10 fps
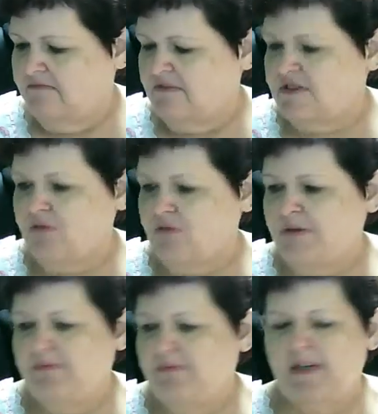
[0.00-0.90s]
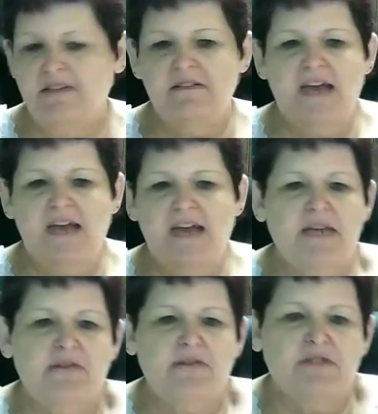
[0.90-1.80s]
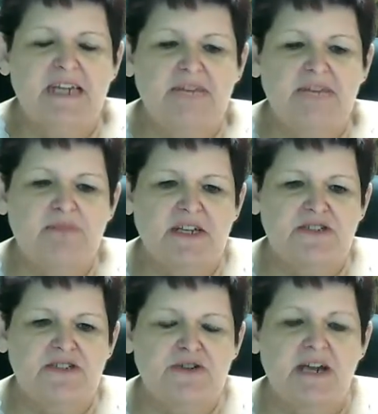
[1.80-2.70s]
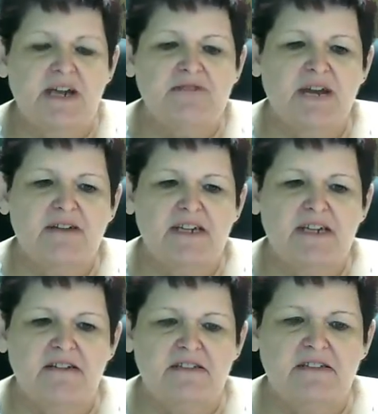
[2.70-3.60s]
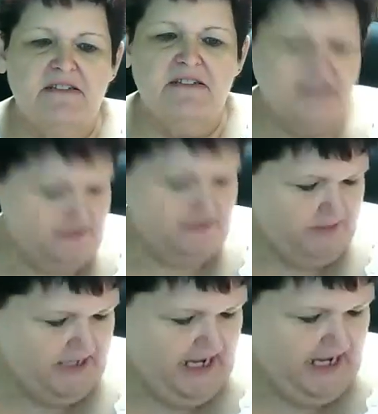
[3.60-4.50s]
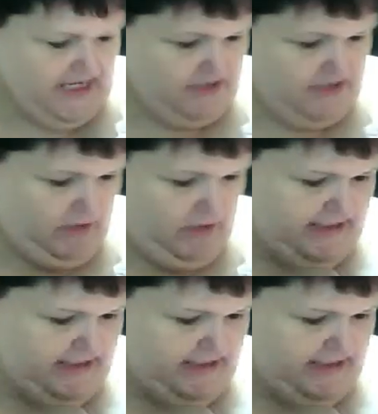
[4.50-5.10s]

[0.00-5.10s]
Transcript: so I've been able to keep things straight around here, and it's been nice while he's